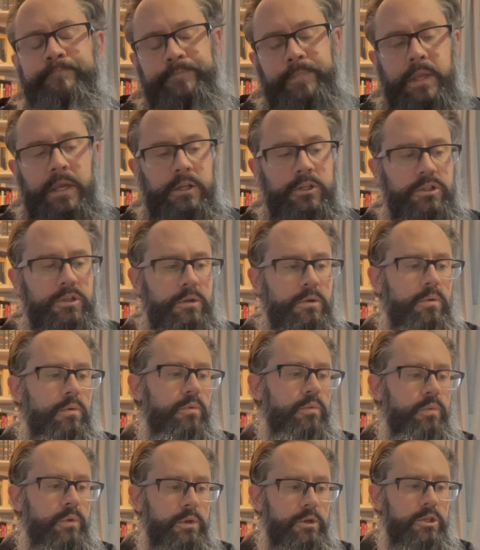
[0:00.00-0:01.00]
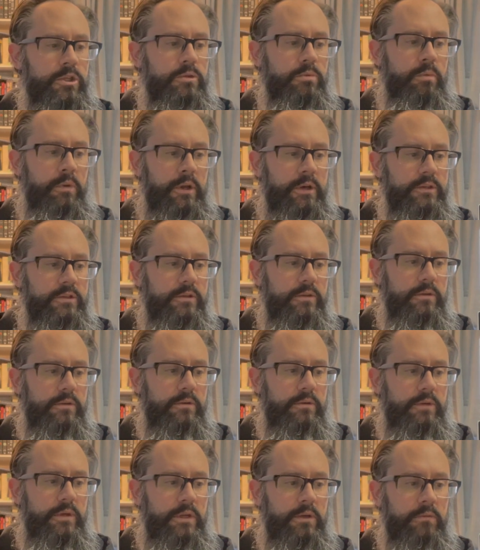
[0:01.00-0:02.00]
And so we just want
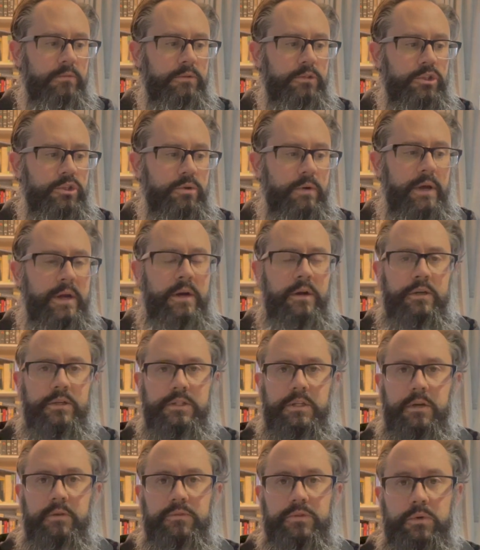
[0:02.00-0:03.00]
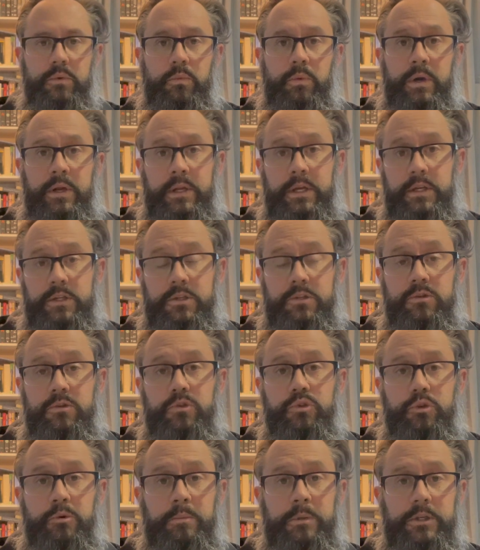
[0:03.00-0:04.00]
to, train ourselves to, one, get to
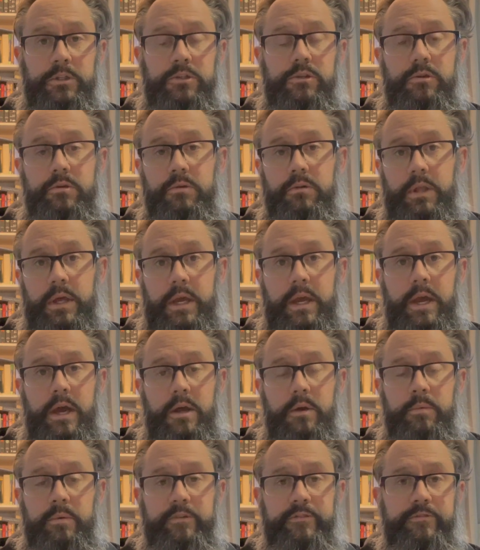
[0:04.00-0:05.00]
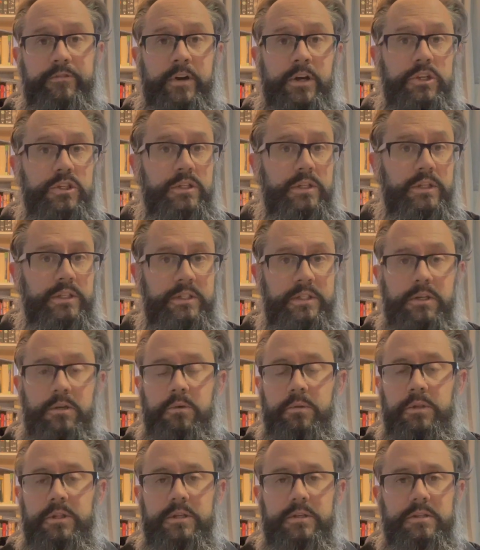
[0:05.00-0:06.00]
neutral, but two, like, how do we functionally deal
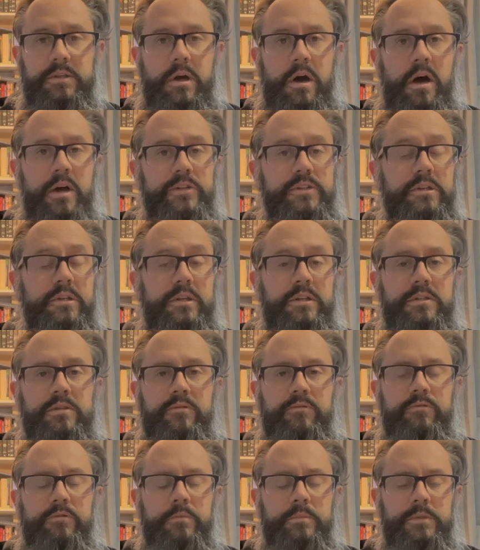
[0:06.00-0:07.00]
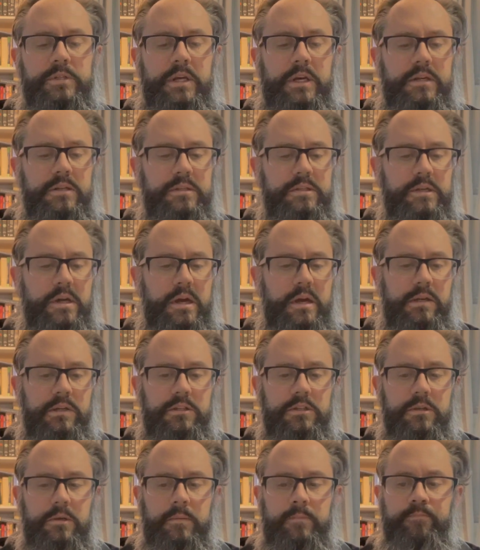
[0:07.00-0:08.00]
with this oscillation from side to side?
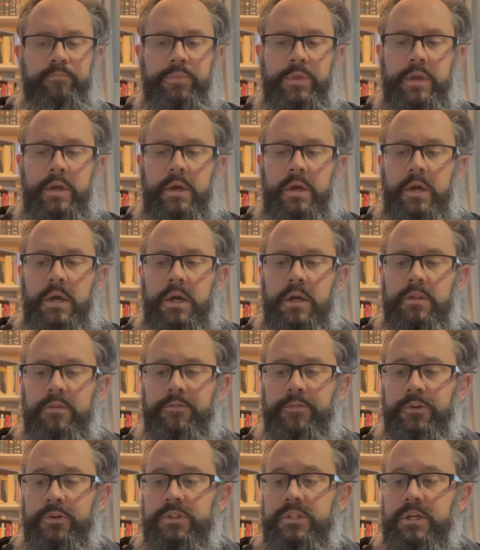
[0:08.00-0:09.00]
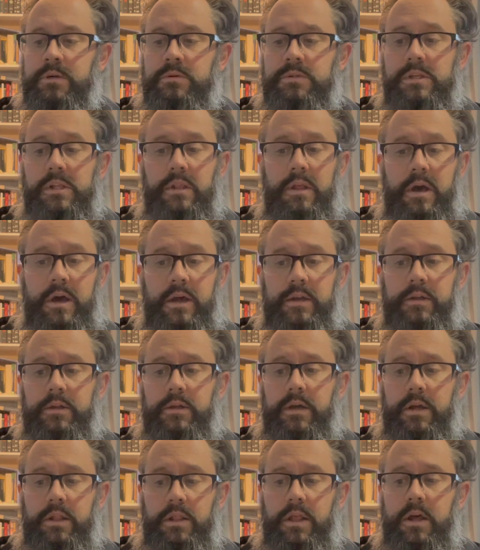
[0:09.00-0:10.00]
So the first day was a lot
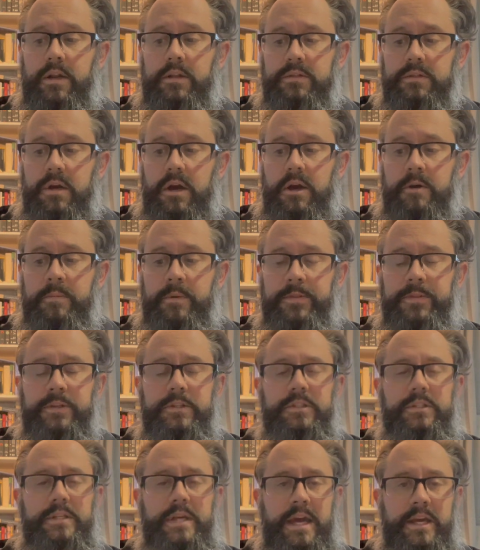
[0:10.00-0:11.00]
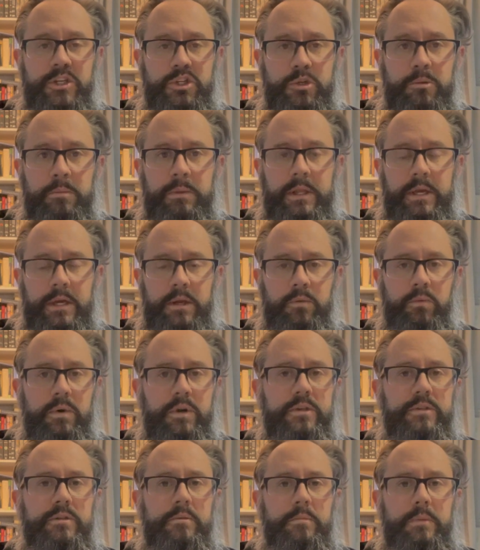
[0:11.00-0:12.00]
of talk about this sagittal plane. What
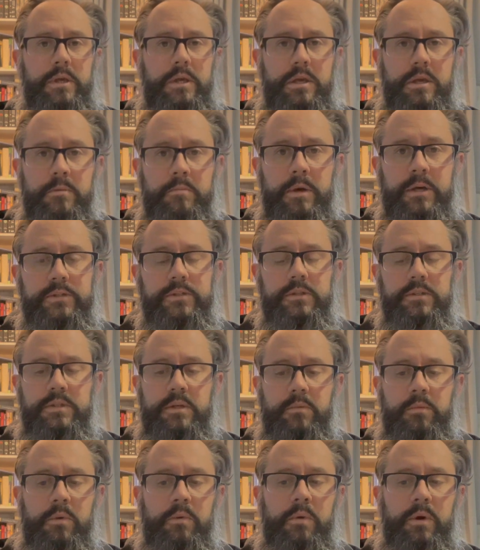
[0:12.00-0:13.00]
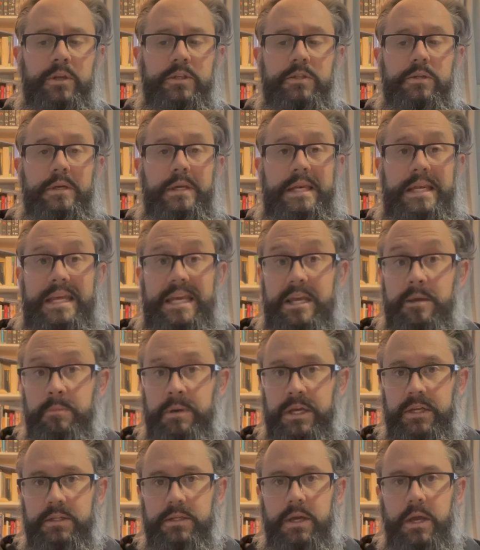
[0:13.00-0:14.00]
are some key muscles that we want to
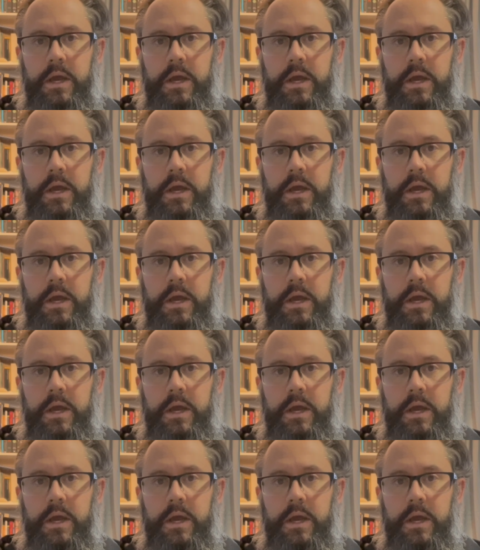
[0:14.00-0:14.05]
inhibit?